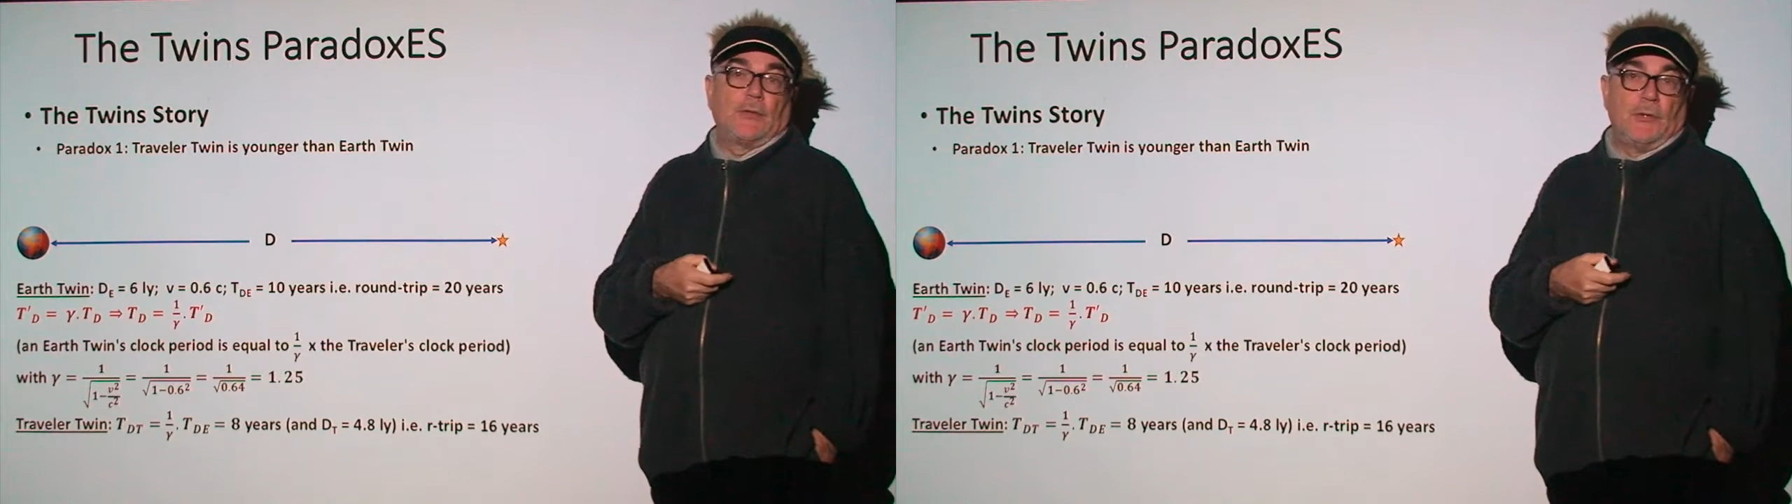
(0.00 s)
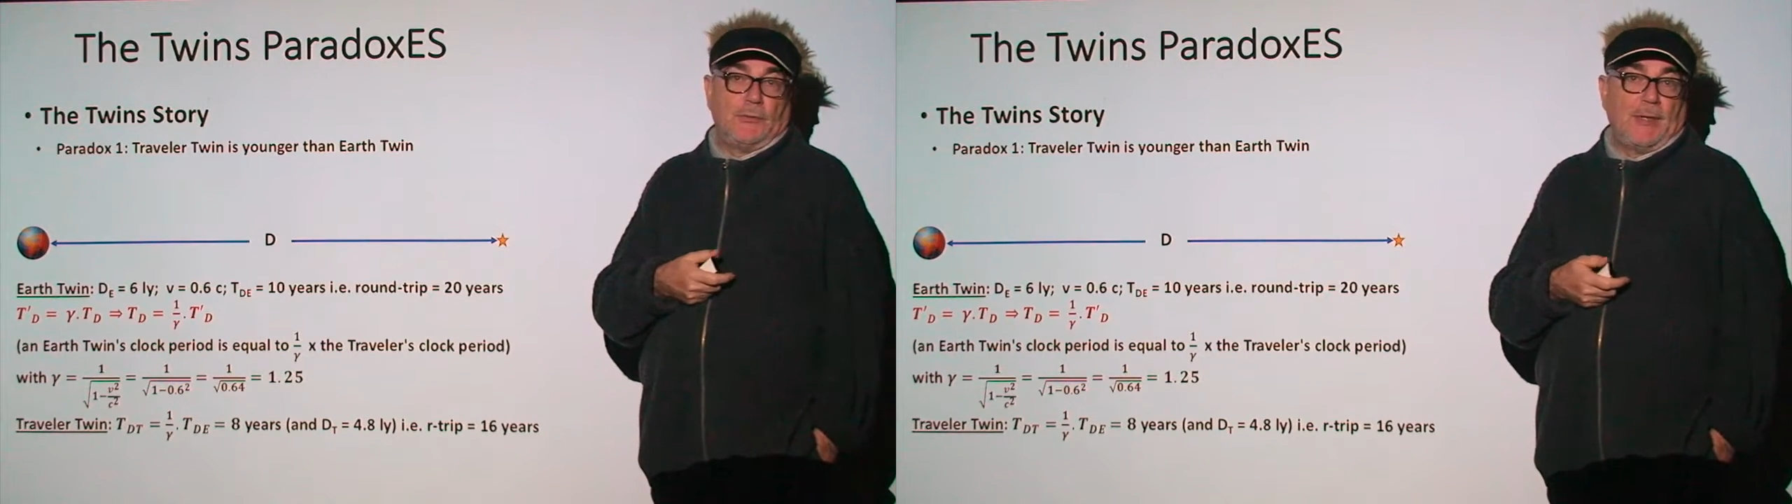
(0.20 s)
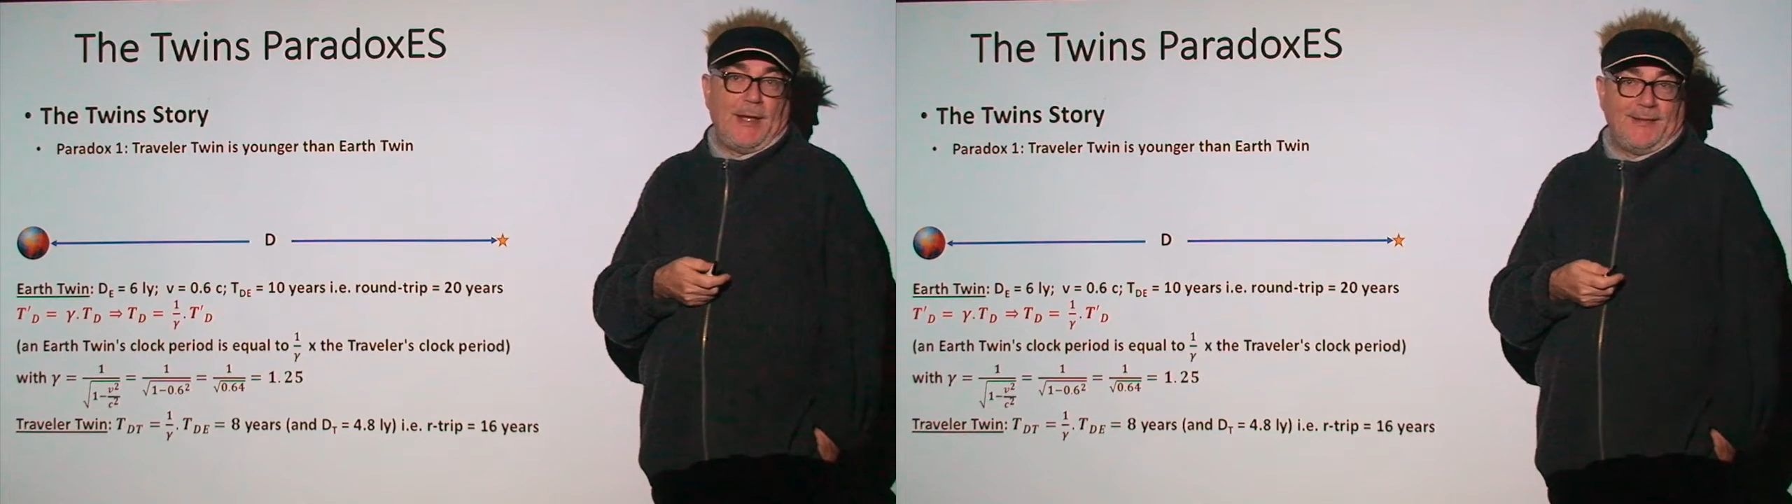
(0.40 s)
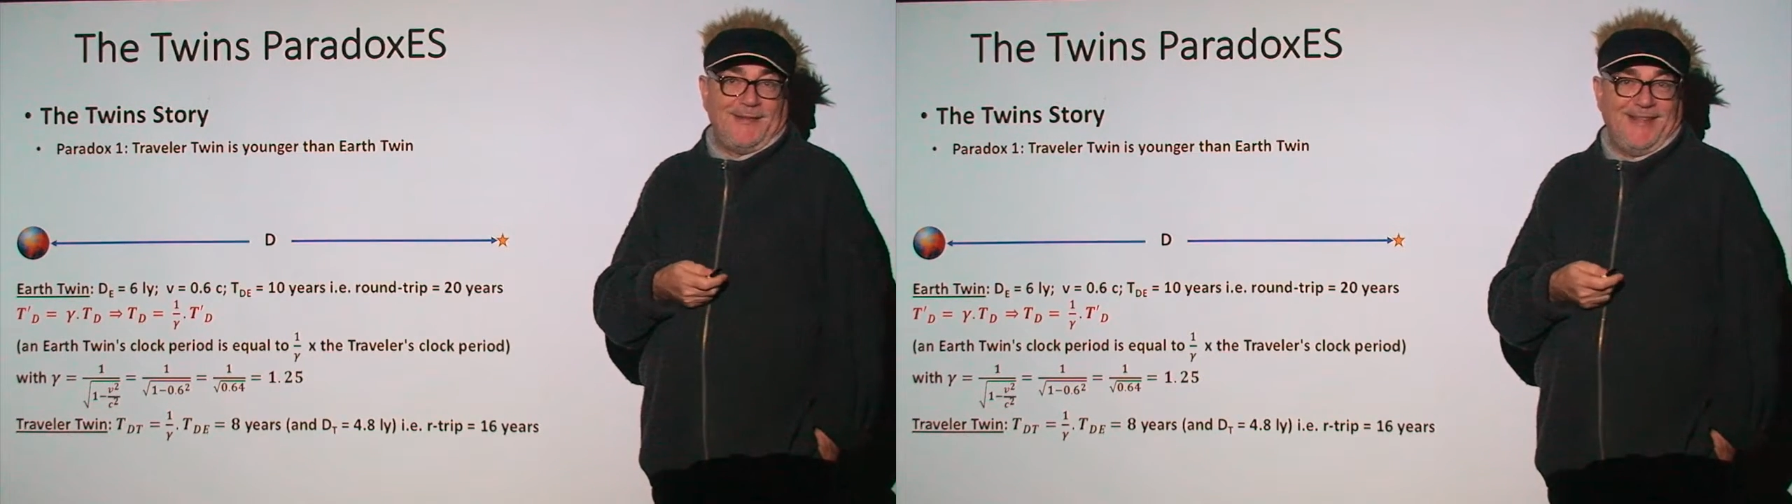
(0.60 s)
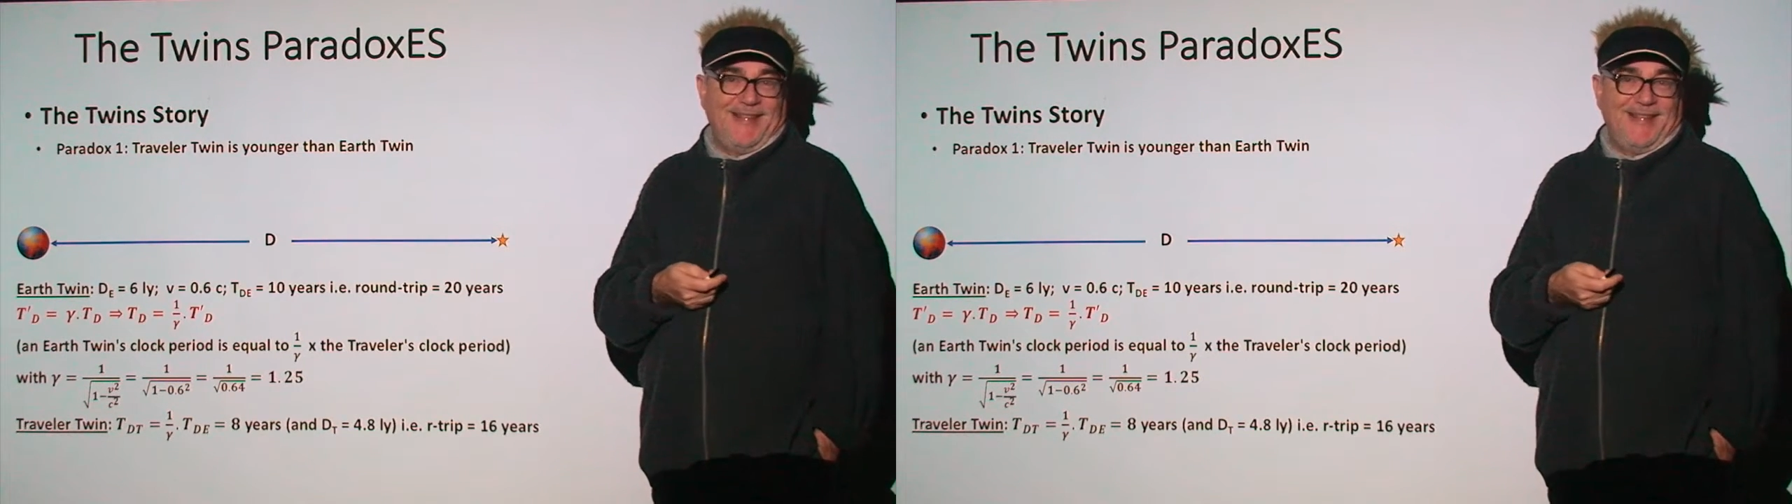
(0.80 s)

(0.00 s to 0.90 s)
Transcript: go to hell.